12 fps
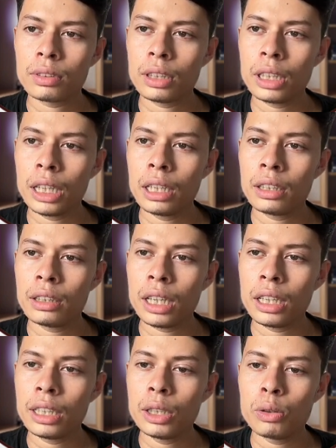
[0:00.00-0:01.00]
then
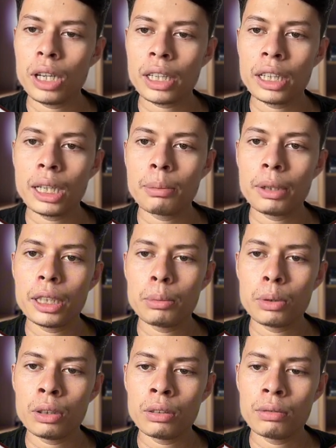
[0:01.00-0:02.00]
the new data layer
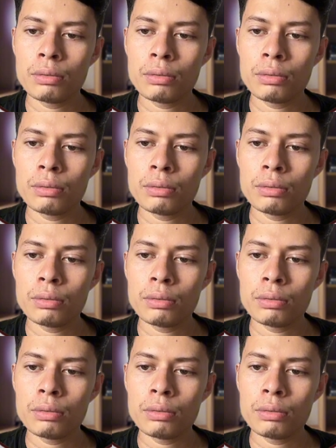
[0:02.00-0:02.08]
variable.